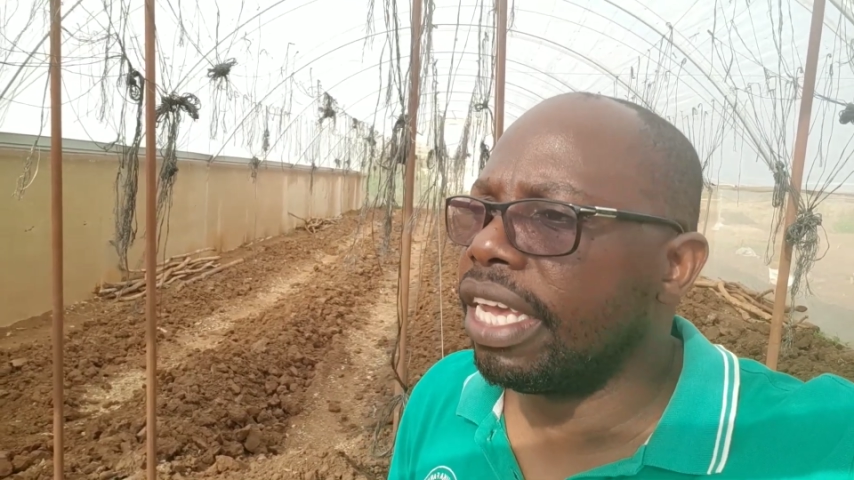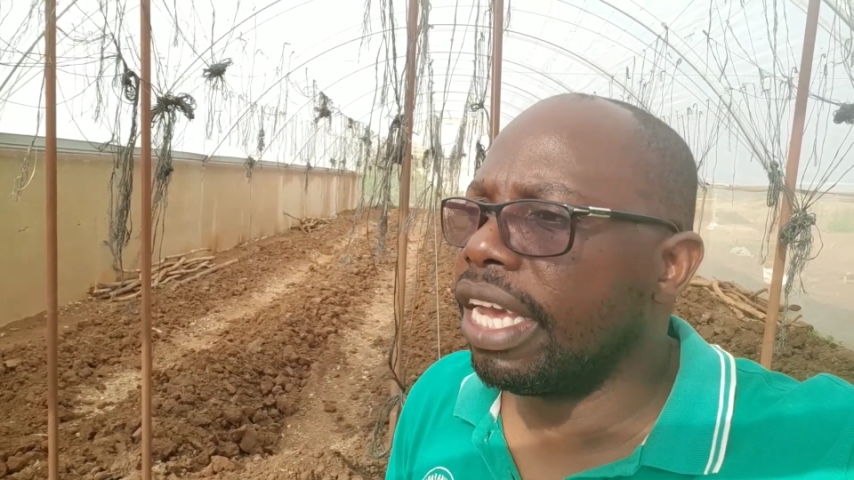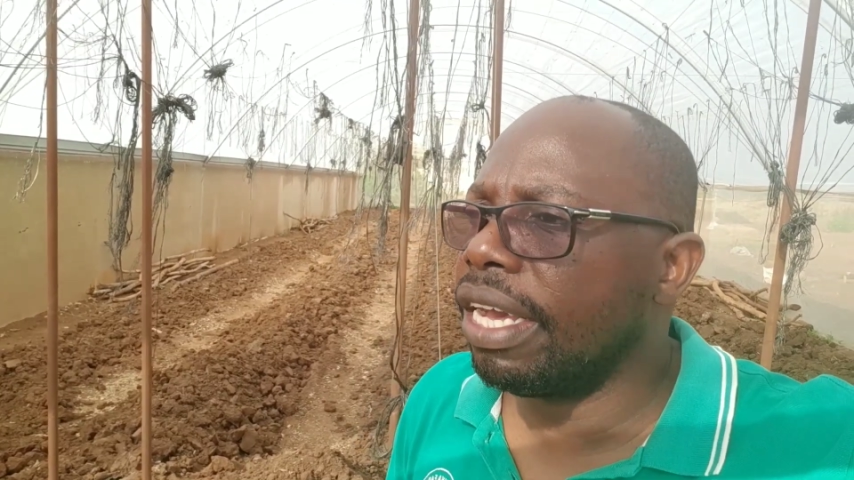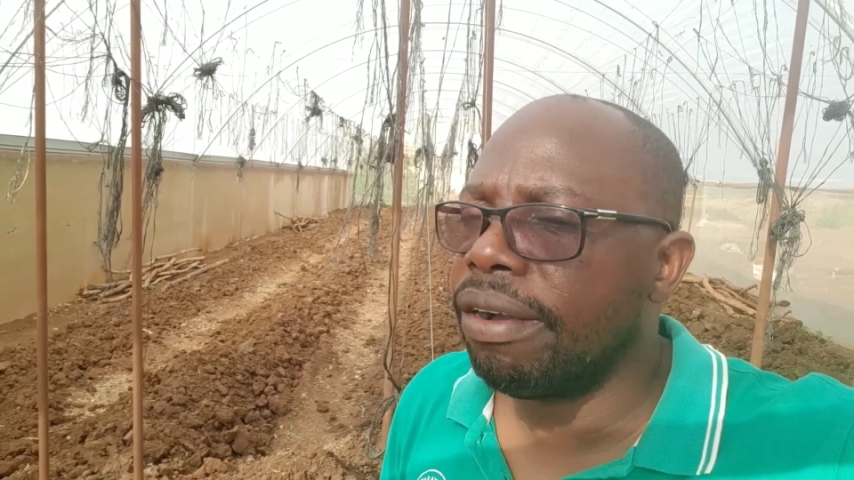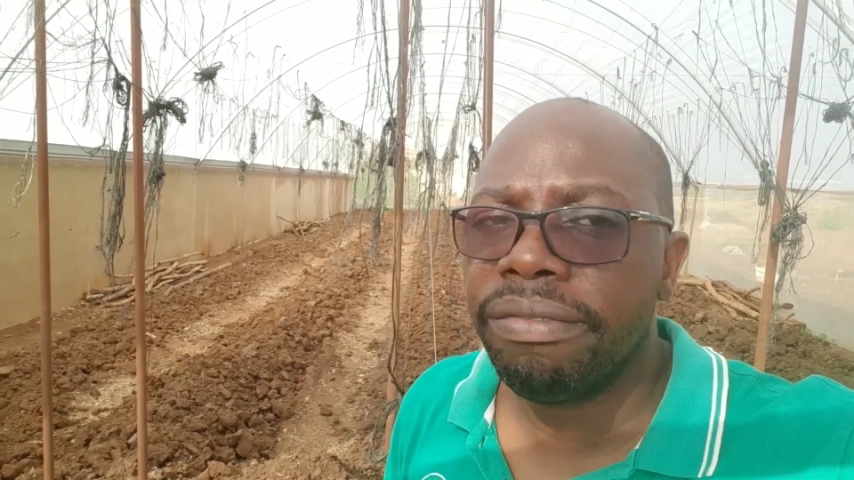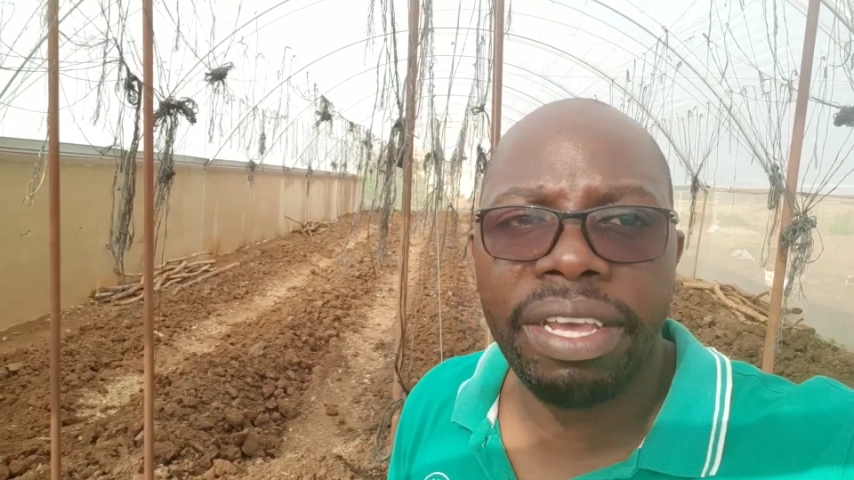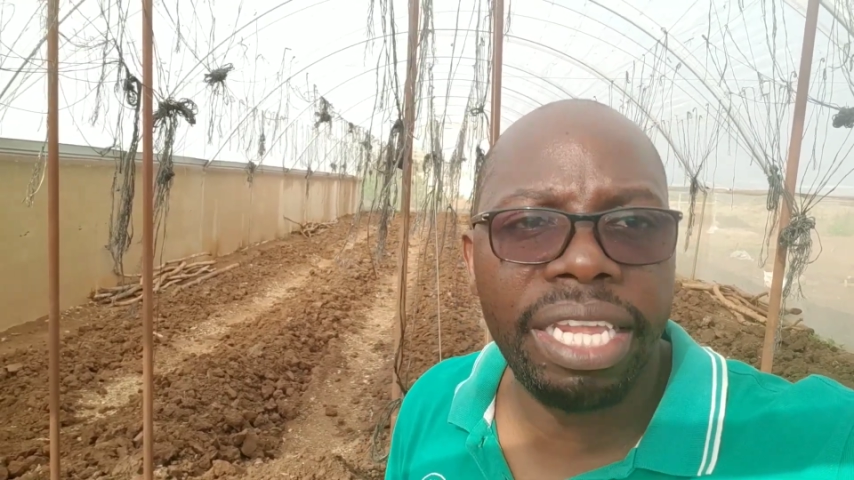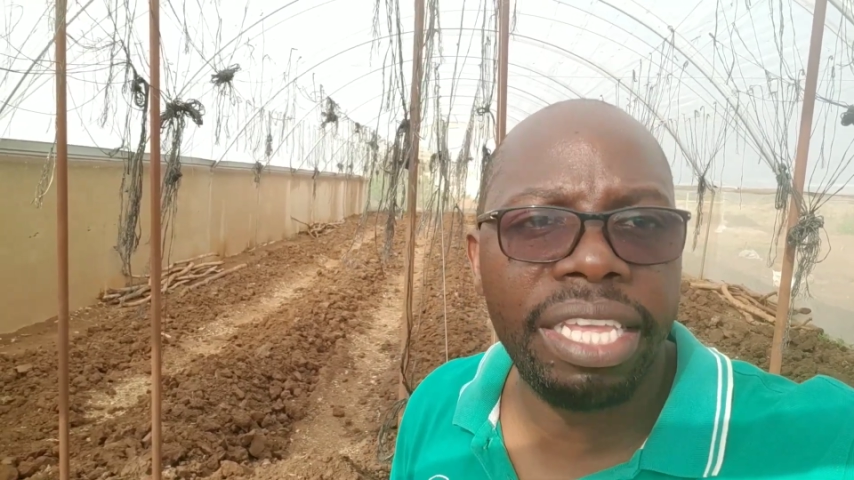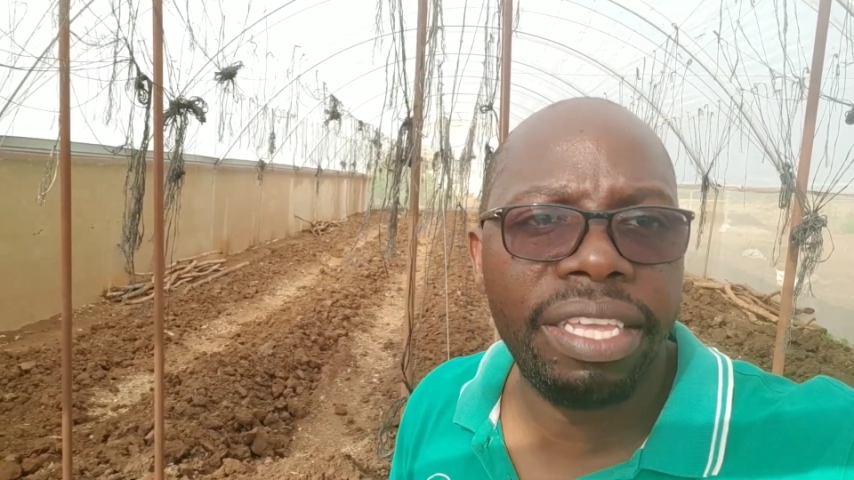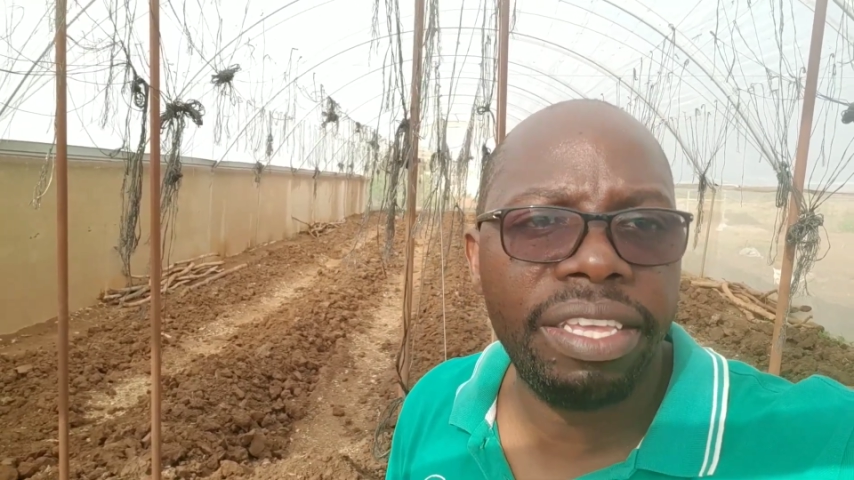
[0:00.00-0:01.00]
of
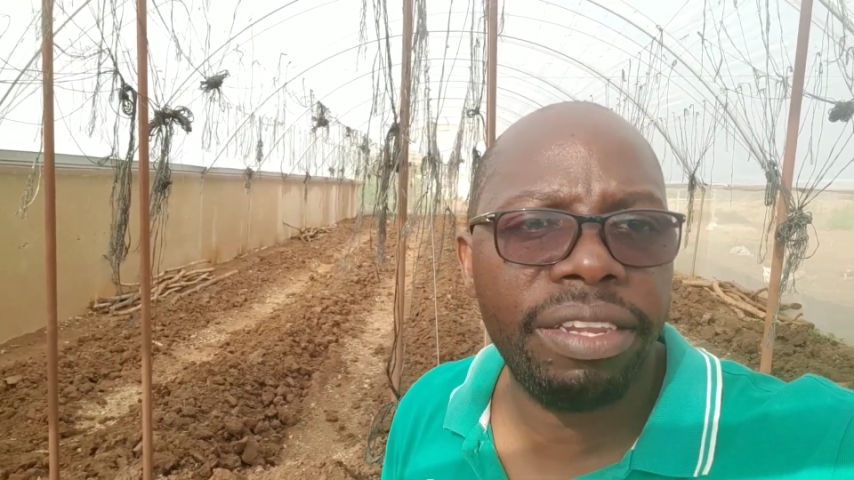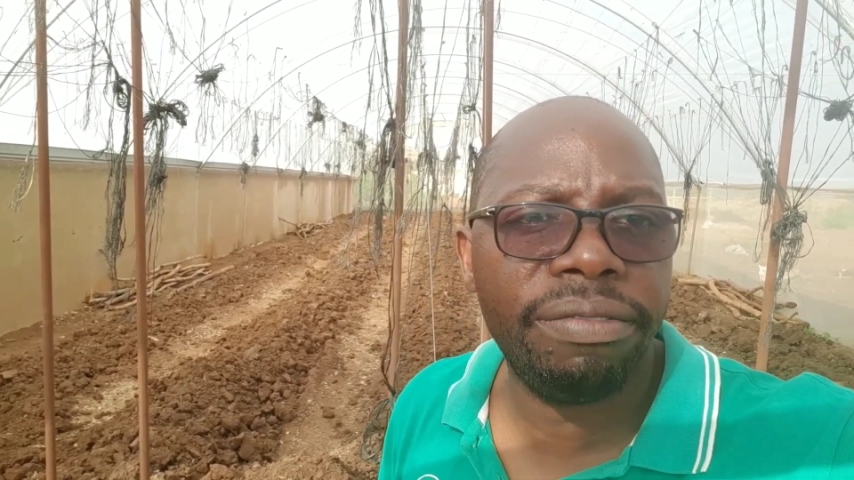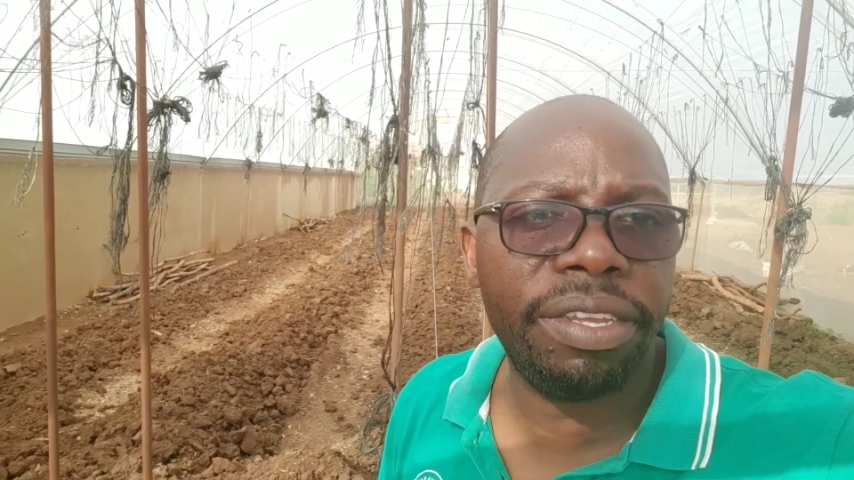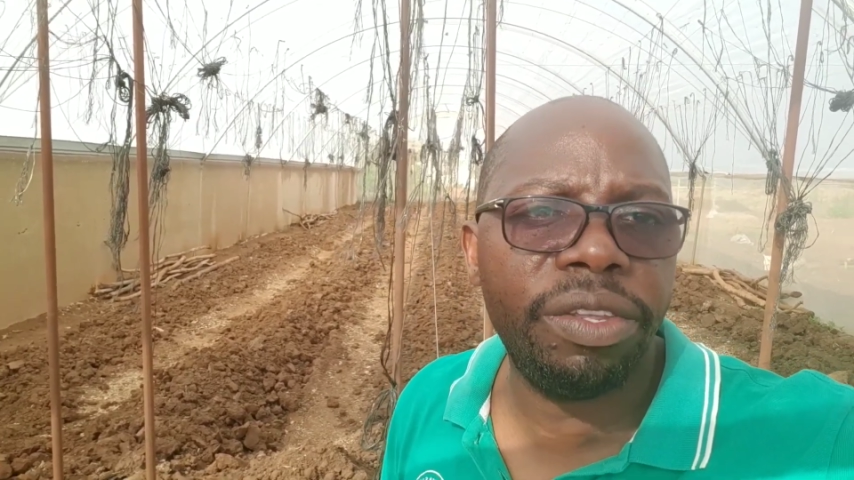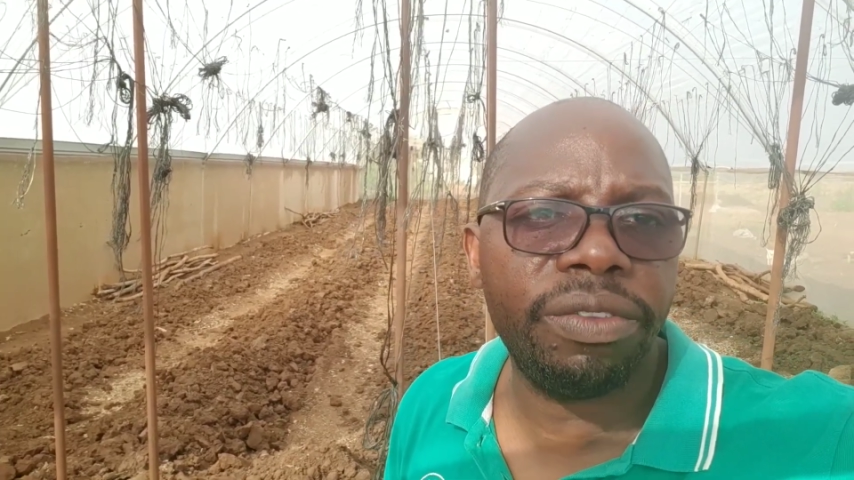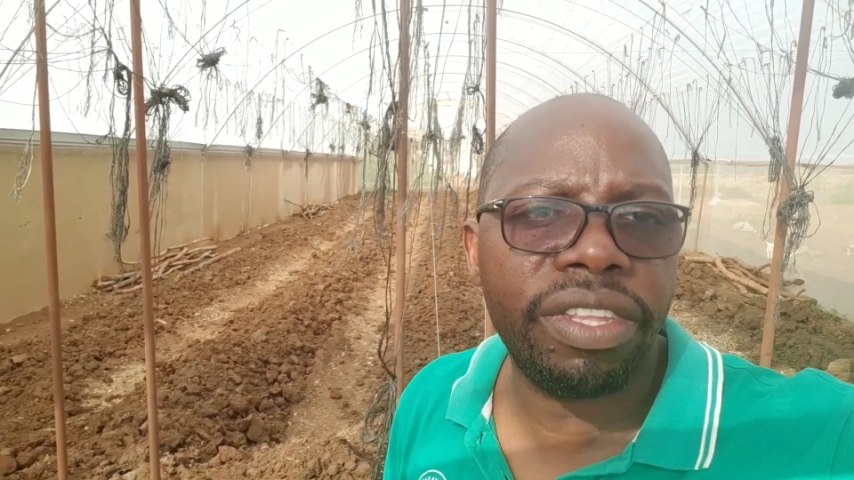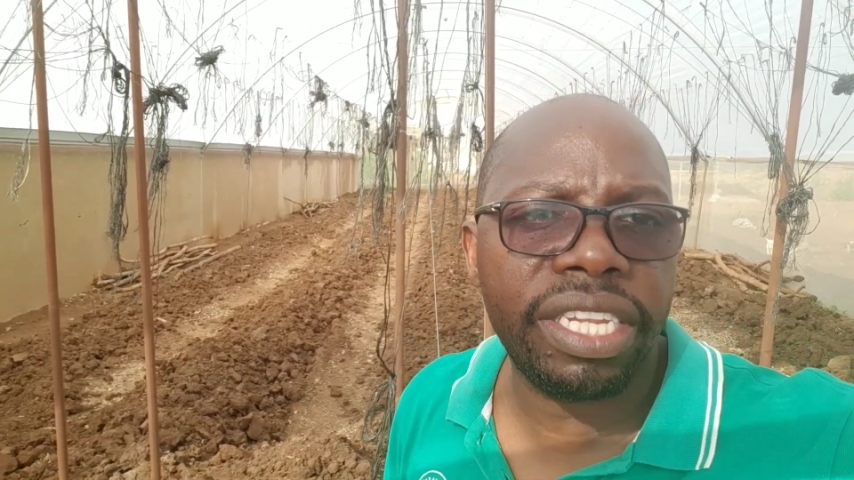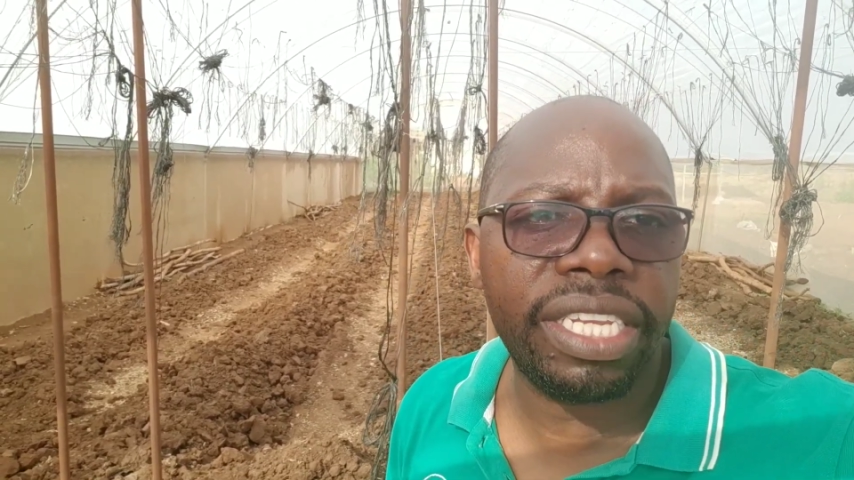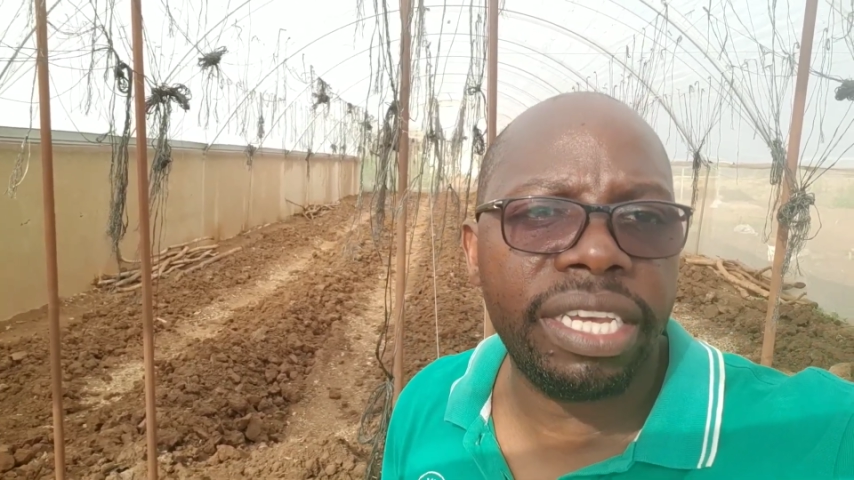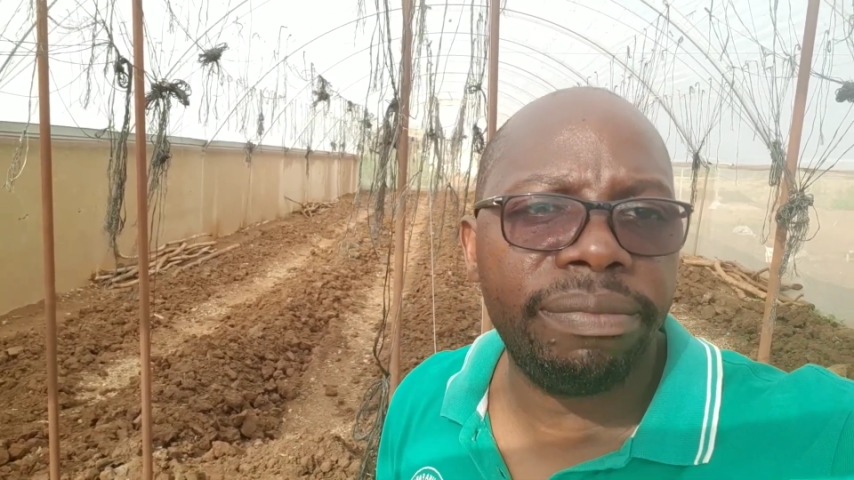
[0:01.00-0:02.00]
any you know videos
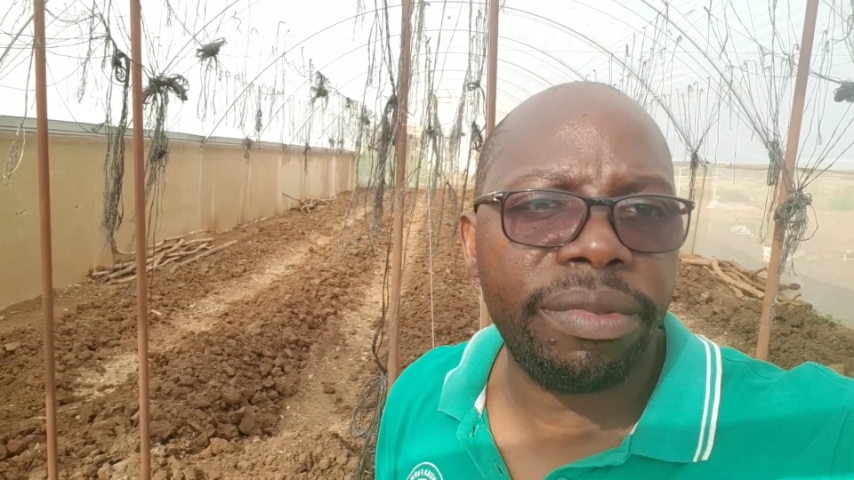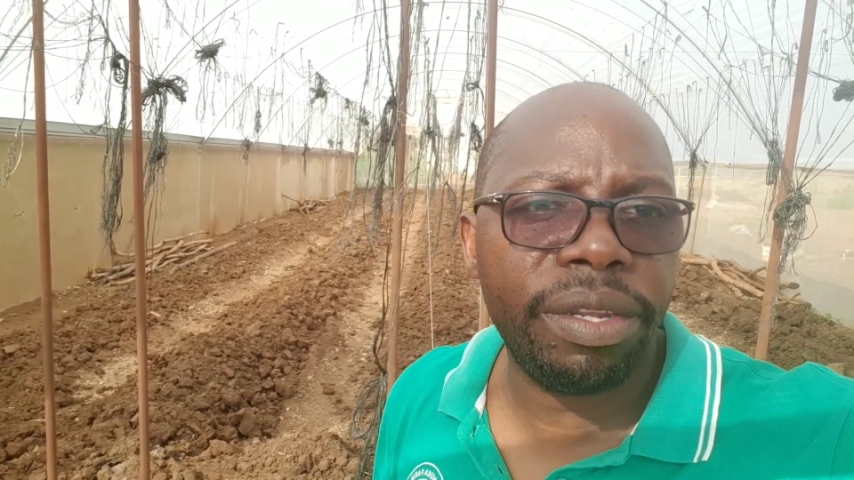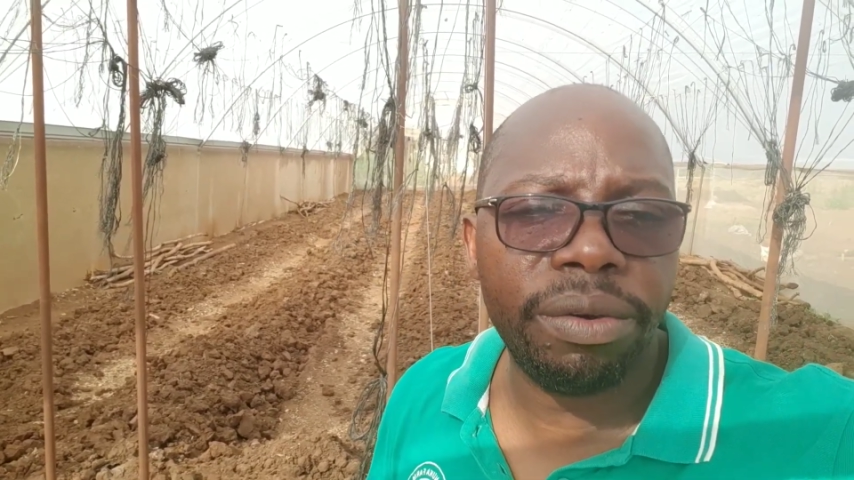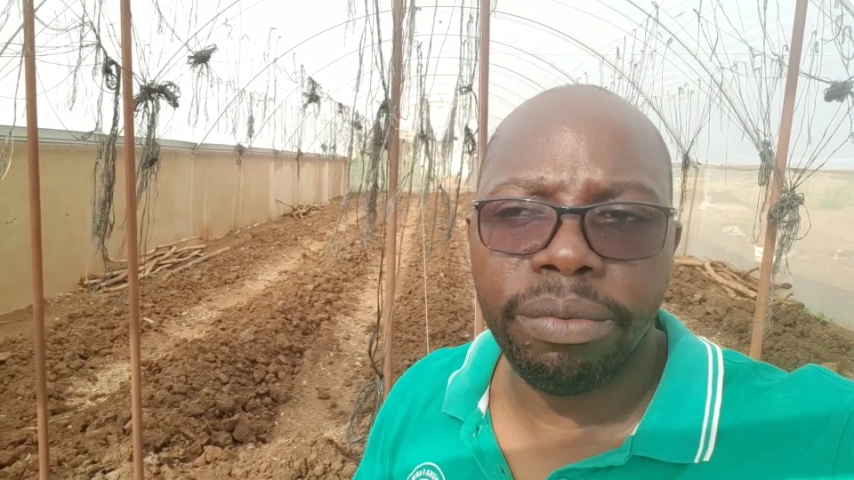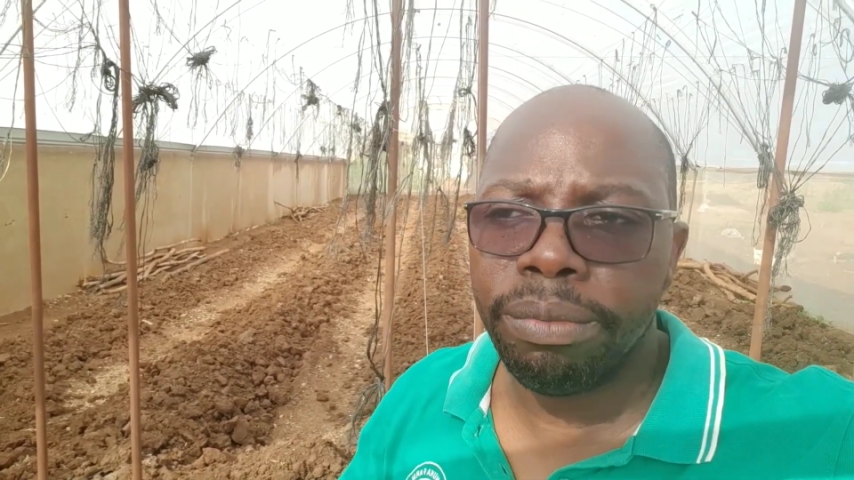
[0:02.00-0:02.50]
that you know